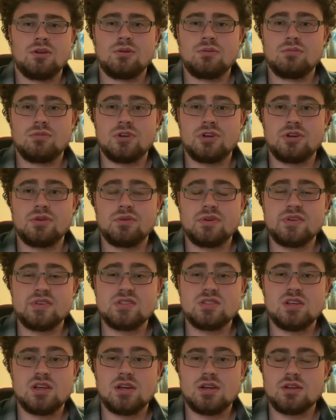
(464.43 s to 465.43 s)
But anyways,
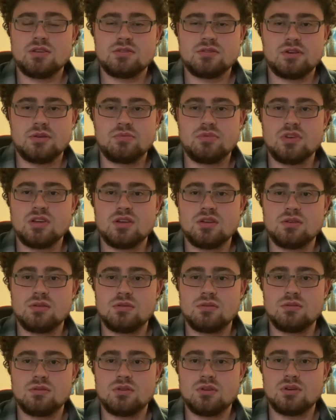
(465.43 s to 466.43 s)
yeah, so I plan
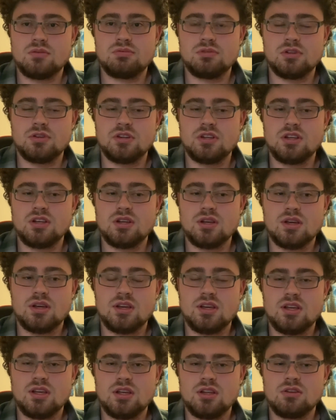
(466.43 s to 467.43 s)
on uploading
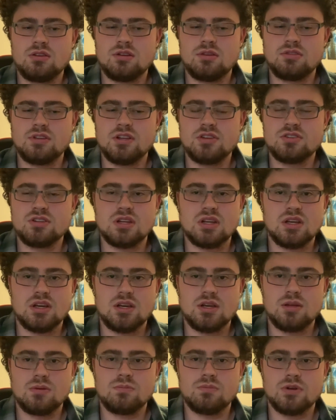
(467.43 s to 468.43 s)
a notation
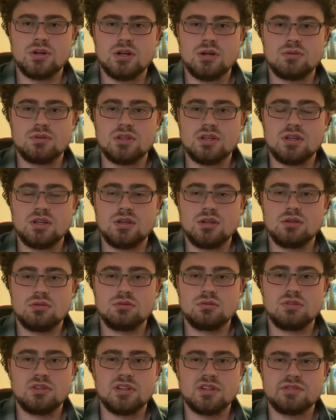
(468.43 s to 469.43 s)
guide probably
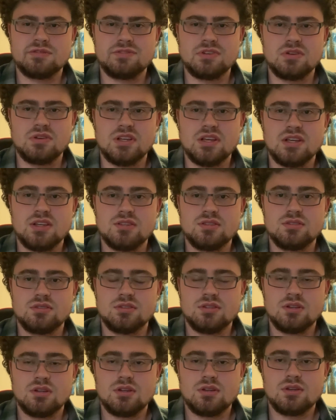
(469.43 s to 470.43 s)
the next few days.
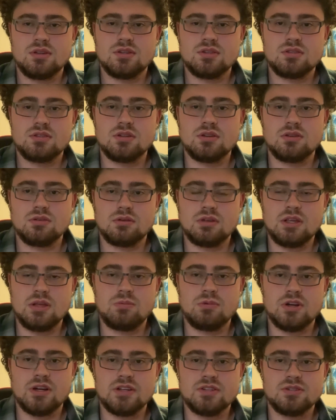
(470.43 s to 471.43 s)
So keep
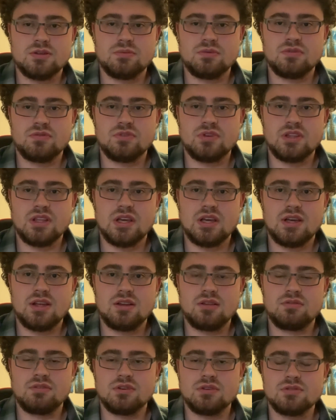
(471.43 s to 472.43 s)
your eyes open for that
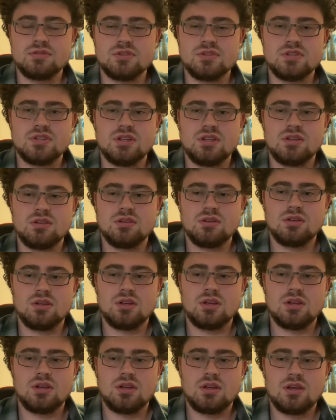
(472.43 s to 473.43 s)
if you're interested,
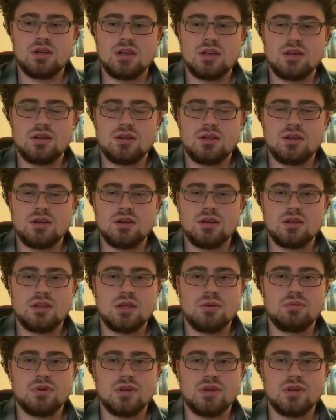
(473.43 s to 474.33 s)
and keep it